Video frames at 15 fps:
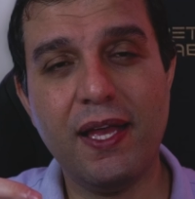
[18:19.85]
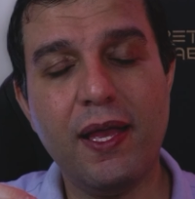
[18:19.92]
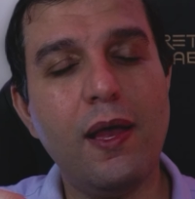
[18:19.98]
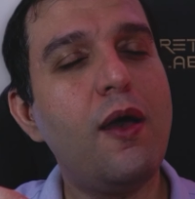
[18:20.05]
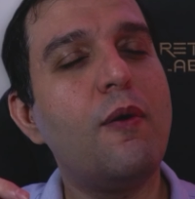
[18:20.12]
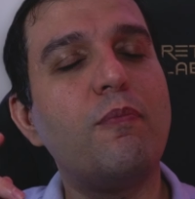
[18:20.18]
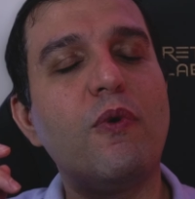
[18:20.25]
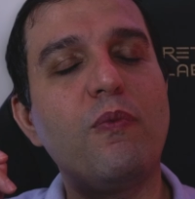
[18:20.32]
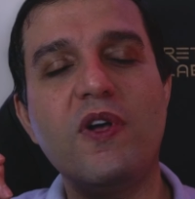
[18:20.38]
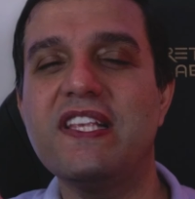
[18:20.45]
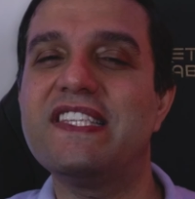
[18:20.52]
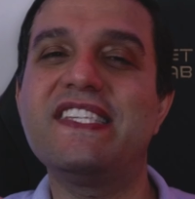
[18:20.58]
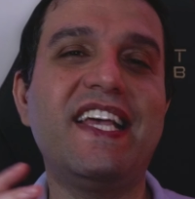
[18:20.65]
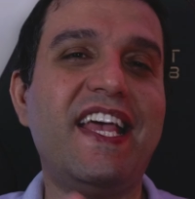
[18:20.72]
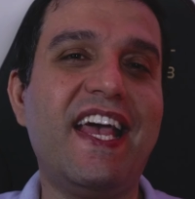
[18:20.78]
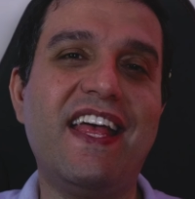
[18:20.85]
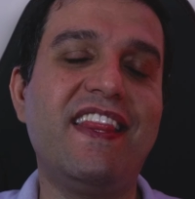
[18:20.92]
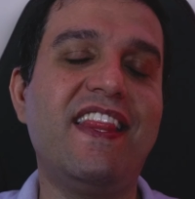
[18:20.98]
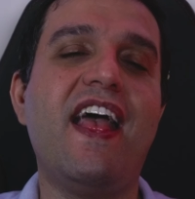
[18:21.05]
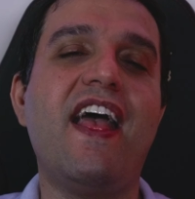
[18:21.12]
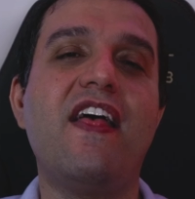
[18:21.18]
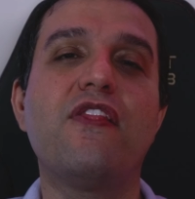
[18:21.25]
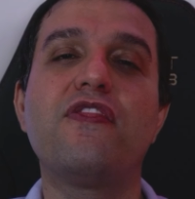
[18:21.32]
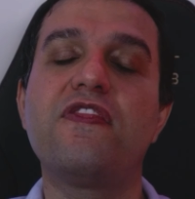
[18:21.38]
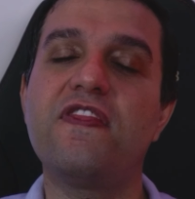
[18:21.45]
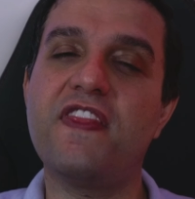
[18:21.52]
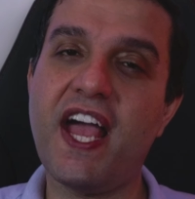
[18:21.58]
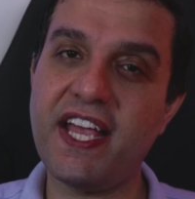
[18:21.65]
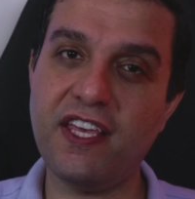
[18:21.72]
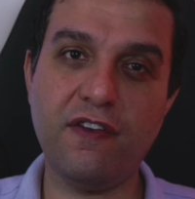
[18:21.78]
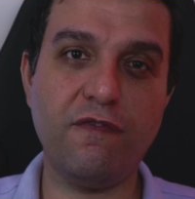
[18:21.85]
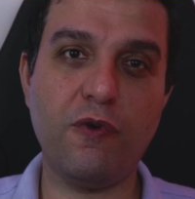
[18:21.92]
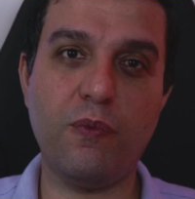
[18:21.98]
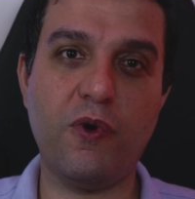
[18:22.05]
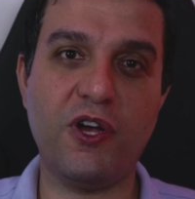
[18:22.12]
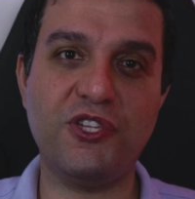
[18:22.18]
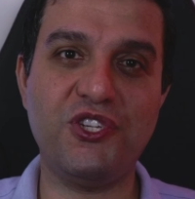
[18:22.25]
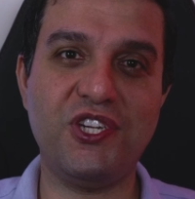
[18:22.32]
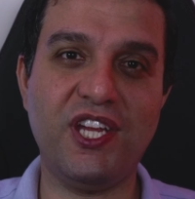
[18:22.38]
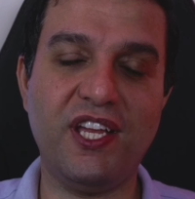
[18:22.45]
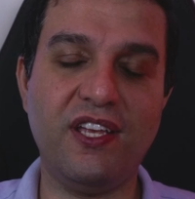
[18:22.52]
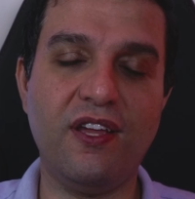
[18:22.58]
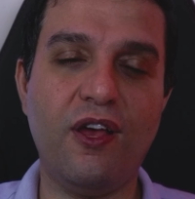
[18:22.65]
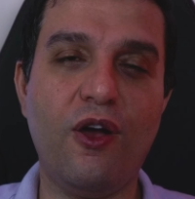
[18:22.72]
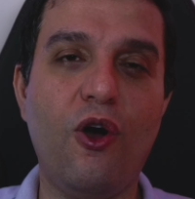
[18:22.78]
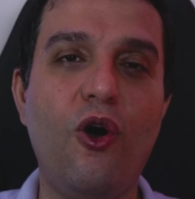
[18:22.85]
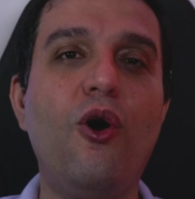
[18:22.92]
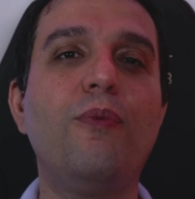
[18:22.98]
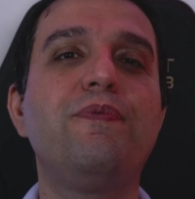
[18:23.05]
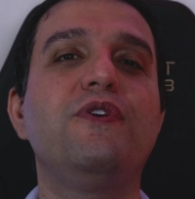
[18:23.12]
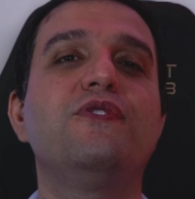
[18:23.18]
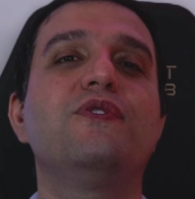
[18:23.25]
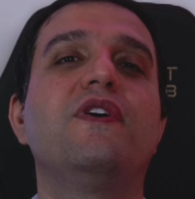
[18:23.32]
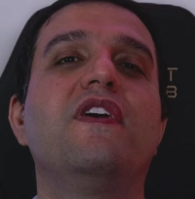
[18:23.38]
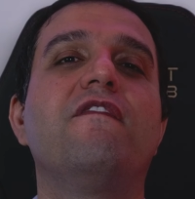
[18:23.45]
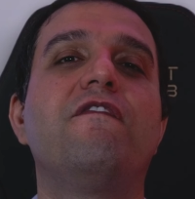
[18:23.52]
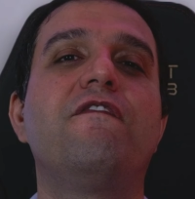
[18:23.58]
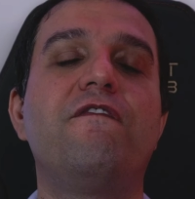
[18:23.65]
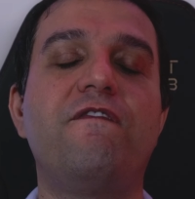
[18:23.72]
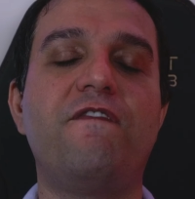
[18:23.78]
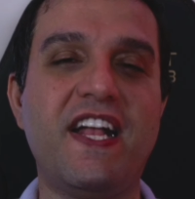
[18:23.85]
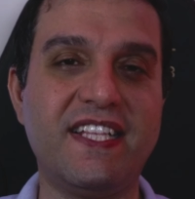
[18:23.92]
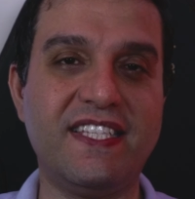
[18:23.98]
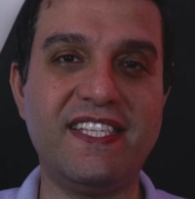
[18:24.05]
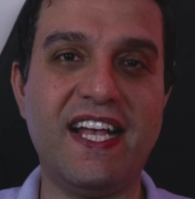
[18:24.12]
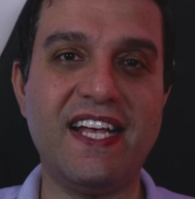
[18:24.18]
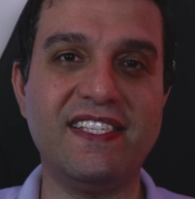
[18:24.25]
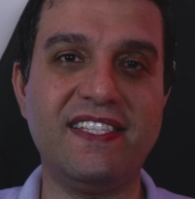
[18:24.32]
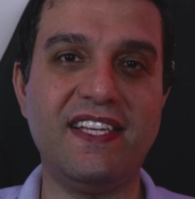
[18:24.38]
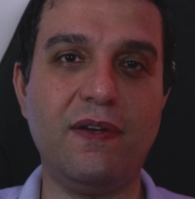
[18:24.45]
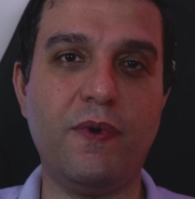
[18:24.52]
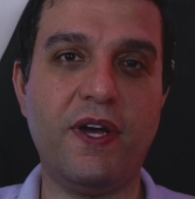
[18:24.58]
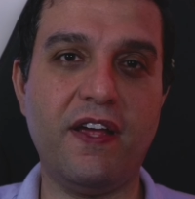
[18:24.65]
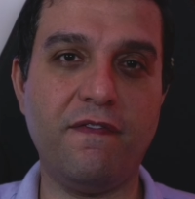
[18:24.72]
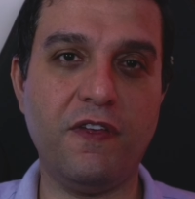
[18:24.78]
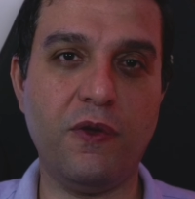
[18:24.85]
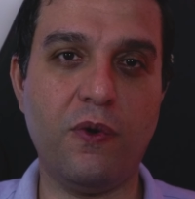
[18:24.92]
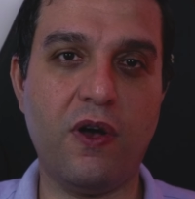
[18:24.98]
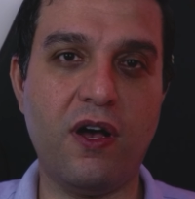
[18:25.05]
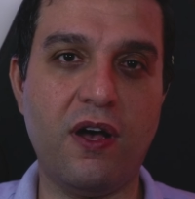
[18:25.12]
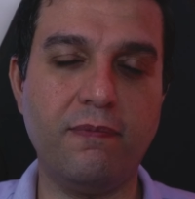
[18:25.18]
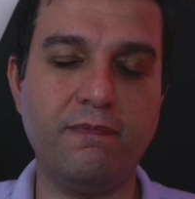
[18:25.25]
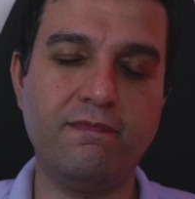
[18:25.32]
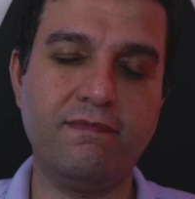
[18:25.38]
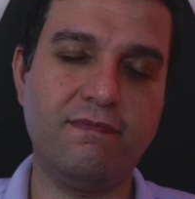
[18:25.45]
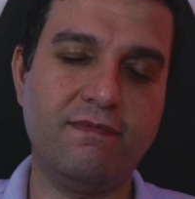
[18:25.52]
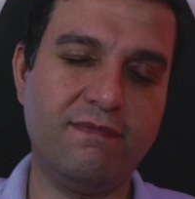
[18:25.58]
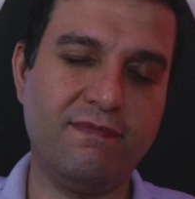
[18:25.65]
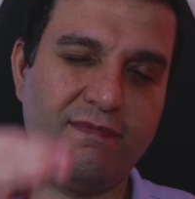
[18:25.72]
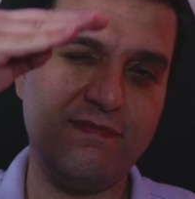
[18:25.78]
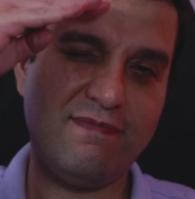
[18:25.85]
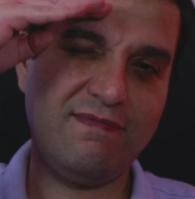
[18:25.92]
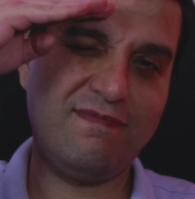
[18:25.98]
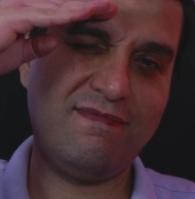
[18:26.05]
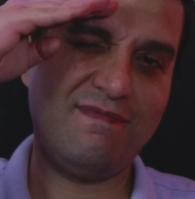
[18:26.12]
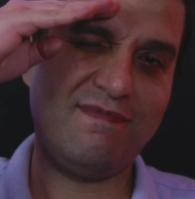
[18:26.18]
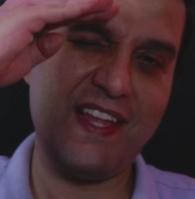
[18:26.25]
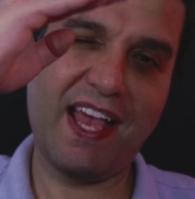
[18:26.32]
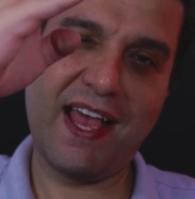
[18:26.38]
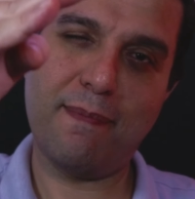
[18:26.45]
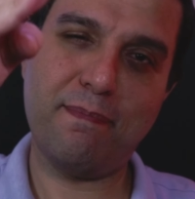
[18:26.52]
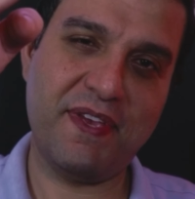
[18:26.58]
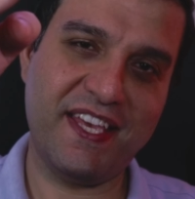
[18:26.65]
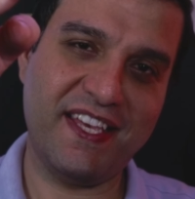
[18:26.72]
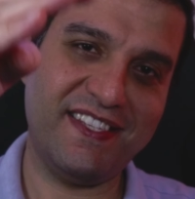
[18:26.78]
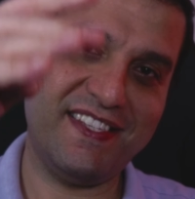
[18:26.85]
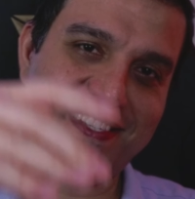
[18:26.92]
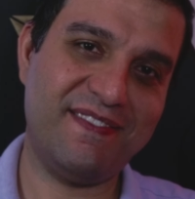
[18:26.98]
But once again, thank you for watching. Hope you're doing fantastic wherever you are, and peace.